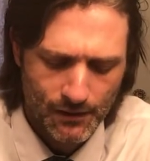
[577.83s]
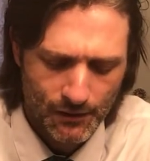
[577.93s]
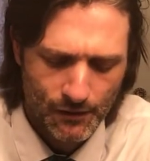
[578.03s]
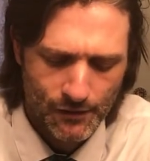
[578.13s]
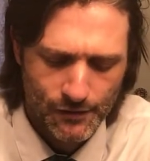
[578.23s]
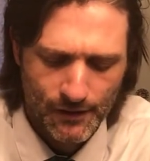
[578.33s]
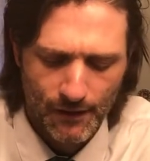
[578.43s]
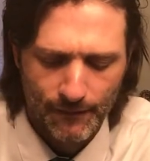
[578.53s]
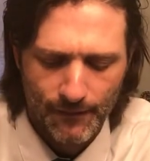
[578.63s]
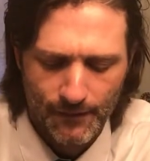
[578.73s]
Guard your
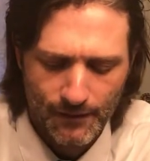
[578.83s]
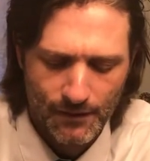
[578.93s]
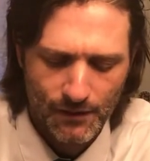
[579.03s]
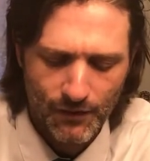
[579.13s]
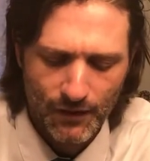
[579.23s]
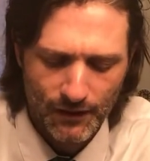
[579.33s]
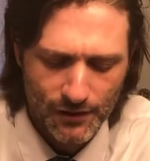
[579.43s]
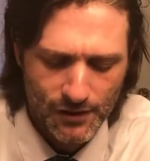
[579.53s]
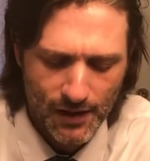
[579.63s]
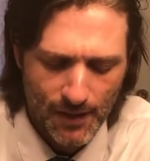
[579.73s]
health. If anything
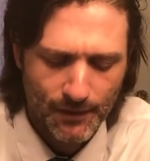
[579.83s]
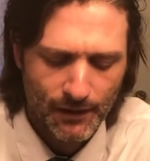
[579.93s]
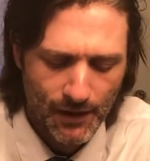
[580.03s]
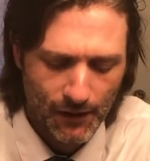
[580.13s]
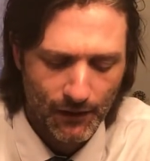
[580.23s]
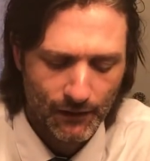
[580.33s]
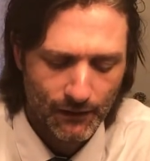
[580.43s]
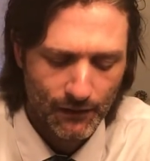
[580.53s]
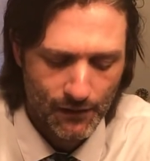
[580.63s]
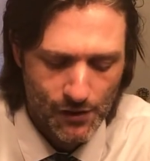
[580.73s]
should happen to Harris,
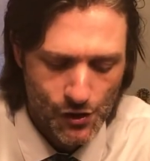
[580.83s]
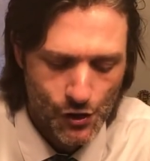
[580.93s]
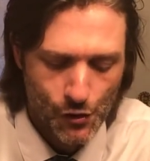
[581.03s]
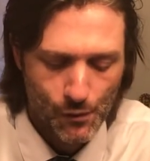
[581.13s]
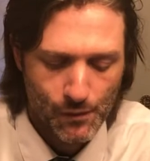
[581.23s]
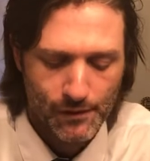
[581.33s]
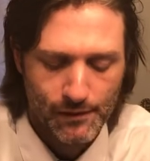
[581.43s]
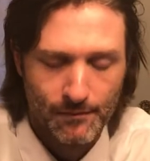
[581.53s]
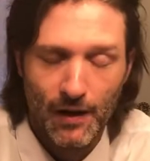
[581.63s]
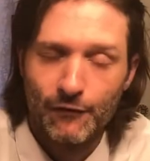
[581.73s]
you,
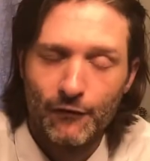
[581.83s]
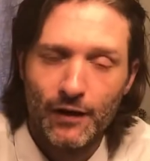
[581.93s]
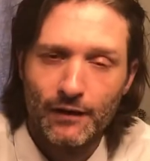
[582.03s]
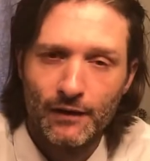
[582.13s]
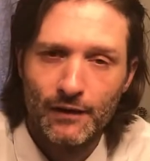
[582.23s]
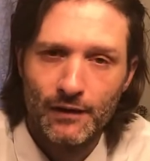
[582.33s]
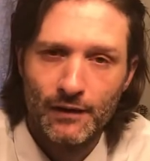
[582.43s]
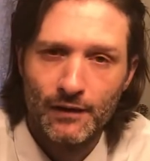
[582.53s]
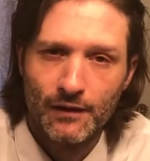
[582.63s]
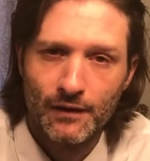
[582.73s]
my friend,
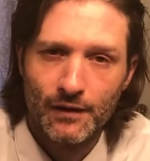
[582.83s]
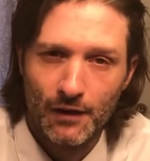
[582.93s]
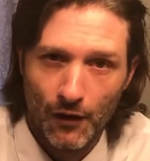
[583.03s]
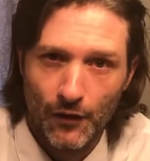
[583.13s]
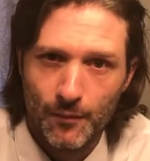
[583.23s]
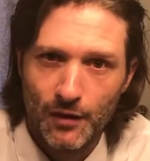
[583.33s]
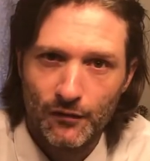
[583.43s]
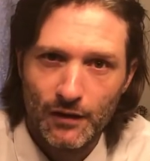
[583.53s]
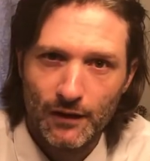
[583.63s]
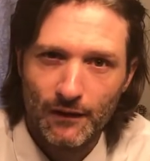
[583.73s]
are the book of
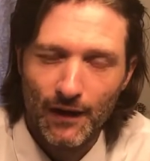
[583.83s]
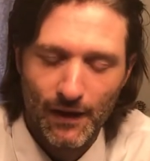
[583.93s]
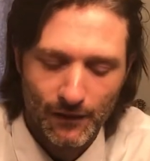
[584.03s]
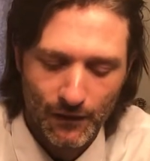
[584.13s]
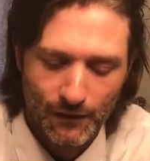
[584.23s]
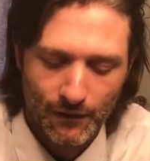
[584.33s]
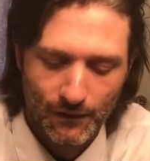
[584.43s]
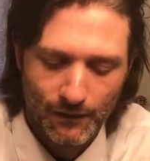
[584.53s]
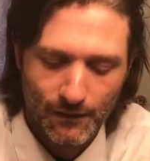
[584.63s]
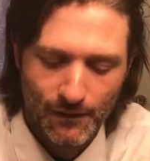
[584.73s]
Ecclesiastes.
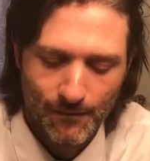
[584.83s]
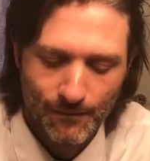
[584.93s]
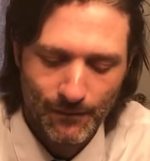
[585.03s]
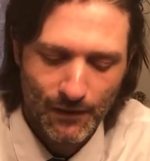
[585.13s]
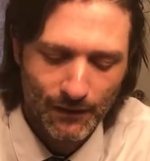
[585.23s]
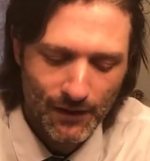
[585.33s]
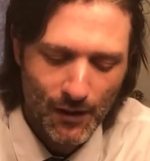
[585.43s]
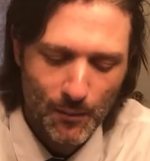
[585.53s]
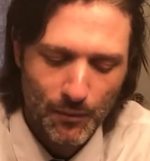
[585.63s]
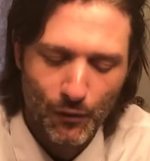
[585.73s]
You see how
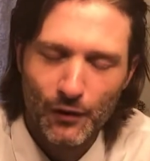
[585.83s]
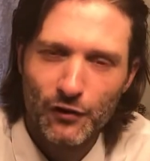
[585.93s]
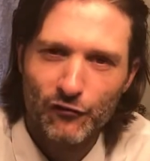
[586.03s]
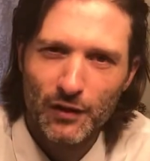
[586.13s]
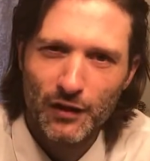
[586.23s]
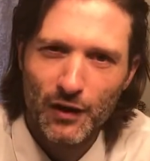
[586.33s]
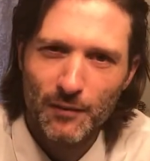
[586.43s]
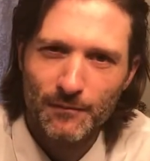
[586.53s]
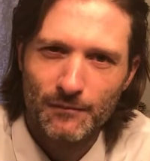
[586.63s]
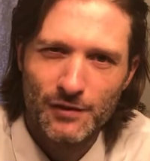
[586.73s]
important you've
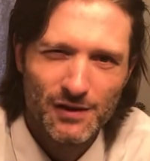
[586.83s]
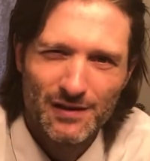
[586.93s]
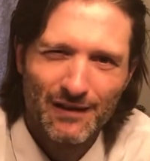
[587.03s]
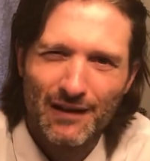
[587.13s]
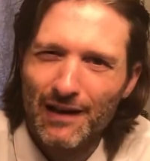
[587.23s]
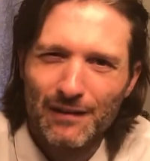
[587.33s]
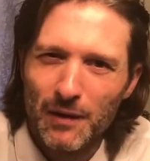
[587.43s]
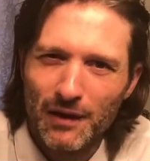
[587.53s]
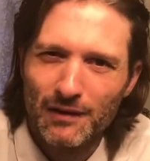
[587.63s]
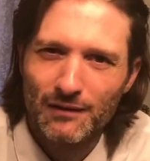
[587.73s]
become just in the last minute?